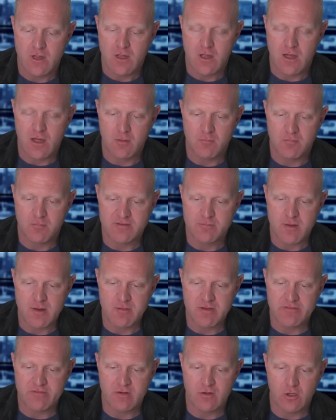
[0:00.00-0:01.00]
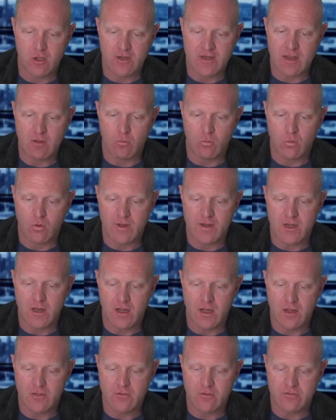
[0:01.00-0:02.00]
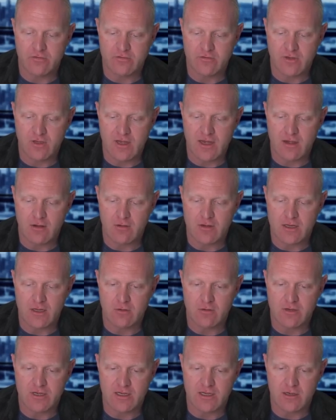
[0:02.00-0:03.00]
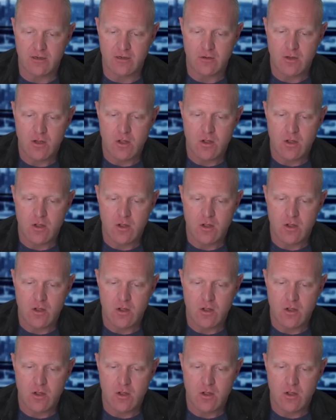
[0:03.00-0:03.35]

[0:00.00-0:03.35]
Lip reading: Let's maybe even look at one other scenario here.